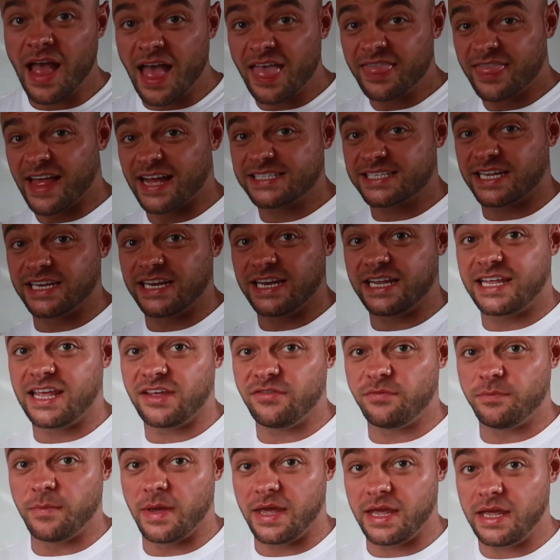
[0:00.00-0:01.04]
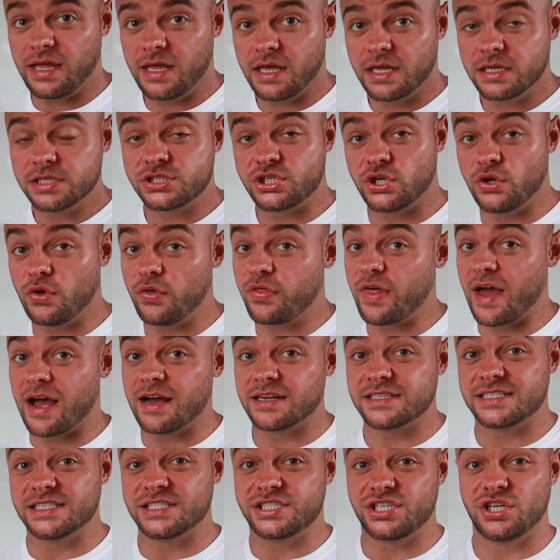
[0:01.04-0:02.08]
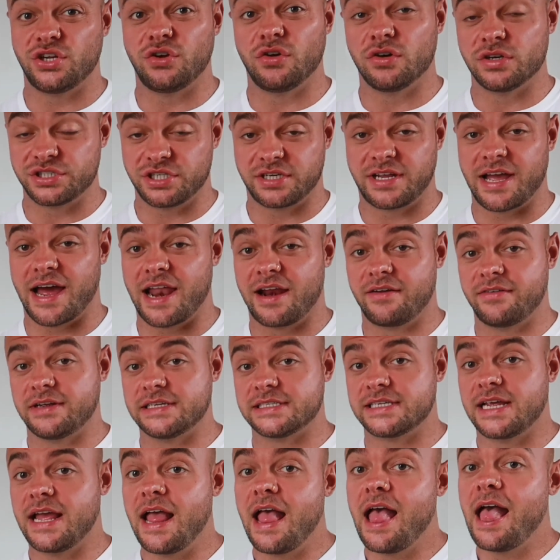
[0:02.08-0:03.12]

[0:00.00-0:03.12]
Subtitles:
That's going to give me 2,200 calories.